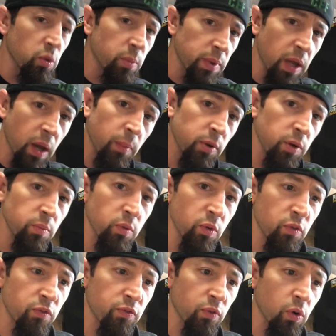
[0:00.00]
be able to
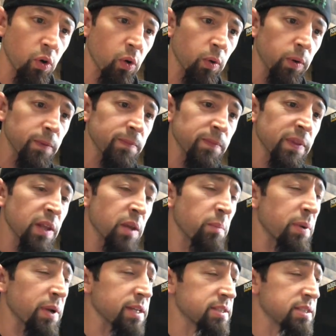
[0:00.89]
move forward.
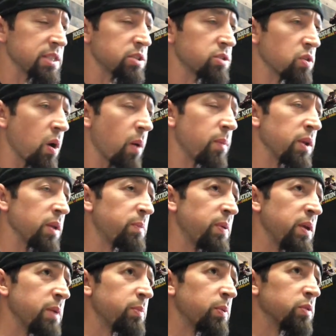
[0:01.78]
But I see so many
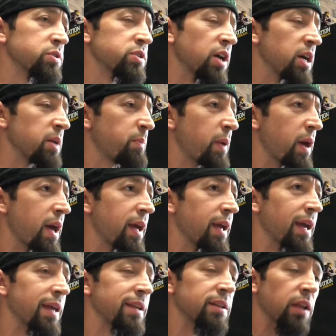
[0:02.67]
people type
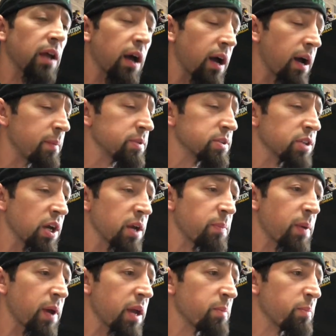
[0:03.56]
A, and I'm a
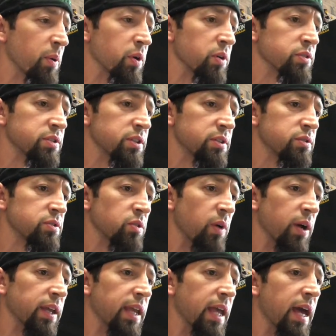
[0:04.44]
type A person, so
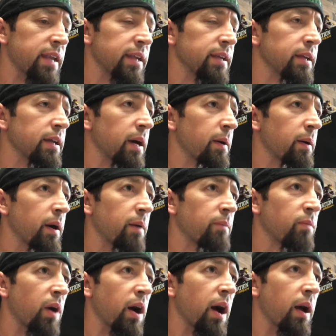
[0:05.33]
I get it.
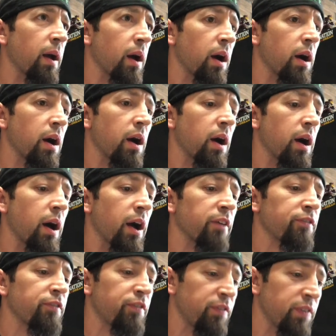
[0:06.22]

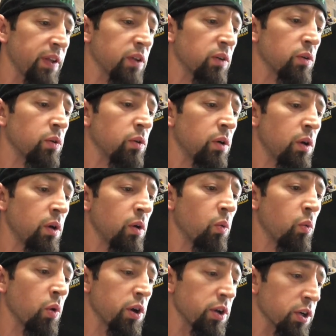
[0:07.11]
I feel
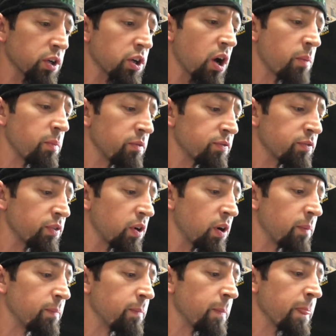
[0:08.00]
where you're coming
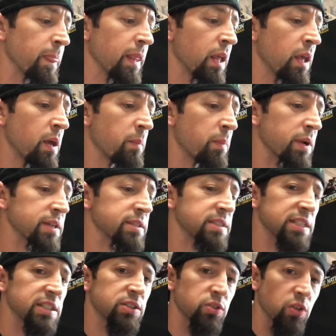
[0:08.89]
from. But I
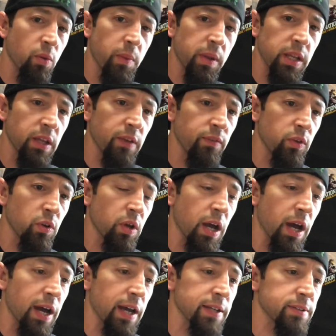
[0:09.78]
see so many of you
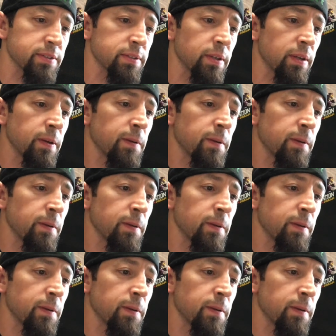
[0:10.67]
guys